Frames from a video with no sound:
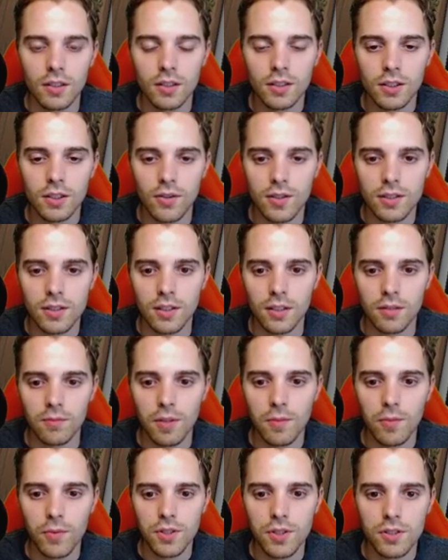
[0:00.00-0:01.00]
Interesting.
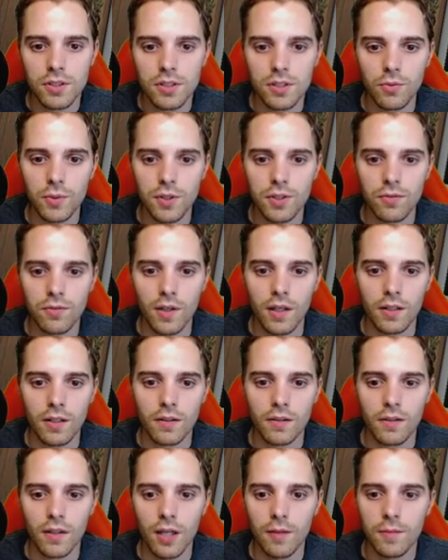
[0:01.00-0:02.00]
Maybe we just switch right.
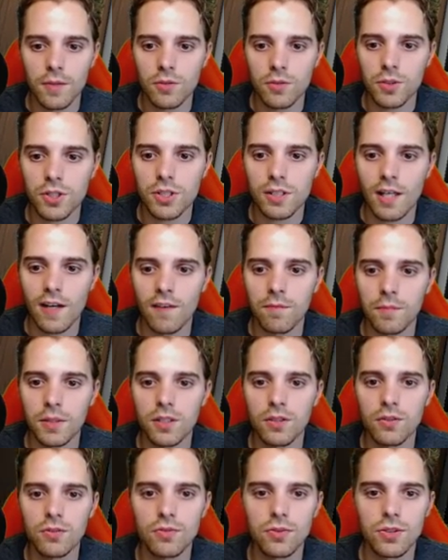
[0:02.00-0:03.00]
How many switches have
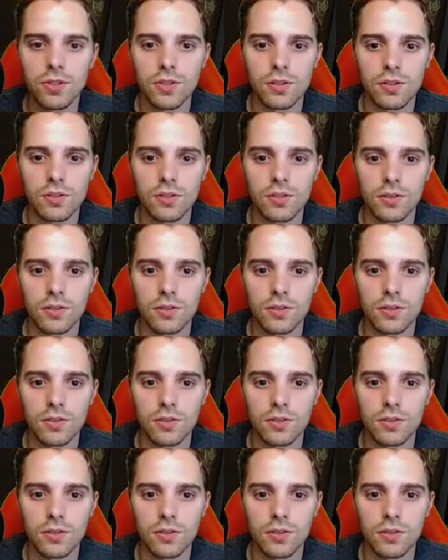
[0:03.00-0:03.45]
been used?